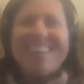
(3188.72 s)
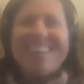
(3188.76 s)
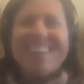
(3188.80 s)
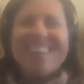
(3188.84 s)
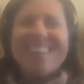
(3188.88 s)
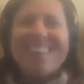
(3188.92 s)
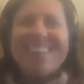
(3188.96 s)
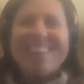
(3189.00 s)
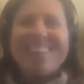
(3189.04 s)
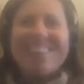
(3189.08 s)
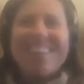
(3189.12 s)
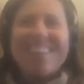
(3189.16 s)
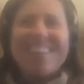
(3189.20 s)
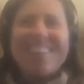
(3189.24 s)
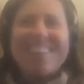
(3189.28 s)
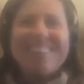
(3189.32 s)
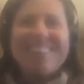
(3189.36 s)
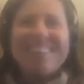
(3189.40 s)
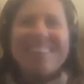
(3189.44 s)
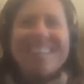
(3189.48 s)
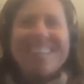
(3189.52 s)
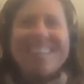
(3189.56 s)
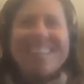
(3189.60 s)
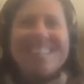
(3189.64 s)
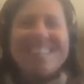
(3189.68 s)
think, in a lot
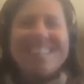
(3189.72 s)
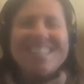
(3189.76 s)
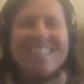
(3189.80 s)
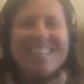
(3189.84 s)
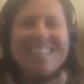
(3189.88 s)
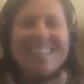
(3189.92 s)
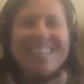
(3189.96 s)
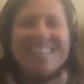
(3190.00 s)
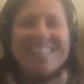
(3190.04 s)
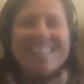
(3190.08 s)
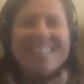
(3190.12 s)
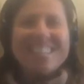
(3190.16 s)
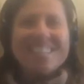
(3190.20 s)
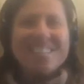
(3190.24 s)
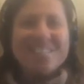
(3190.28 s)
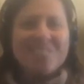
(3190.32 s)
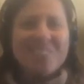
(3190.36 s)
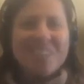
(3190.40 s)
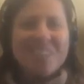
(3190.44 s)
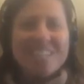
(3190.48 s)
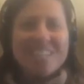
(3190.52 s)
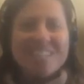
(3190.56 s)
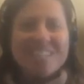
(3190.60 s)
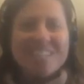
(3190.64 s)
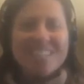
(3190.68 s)
of these
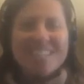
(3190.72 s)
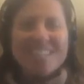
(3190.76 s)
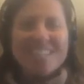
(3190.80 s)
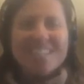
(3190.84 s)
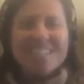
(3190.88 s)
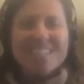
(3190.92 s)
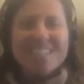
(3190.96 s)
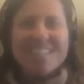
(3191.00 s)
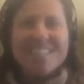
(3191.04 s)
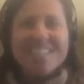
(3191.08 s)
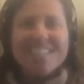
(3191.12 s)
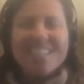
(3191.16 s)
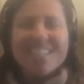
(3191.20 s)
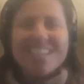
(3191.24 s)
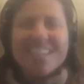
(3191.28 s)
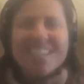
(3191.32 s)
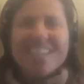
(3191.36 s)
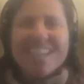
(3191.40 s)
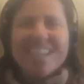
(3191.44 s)
situations,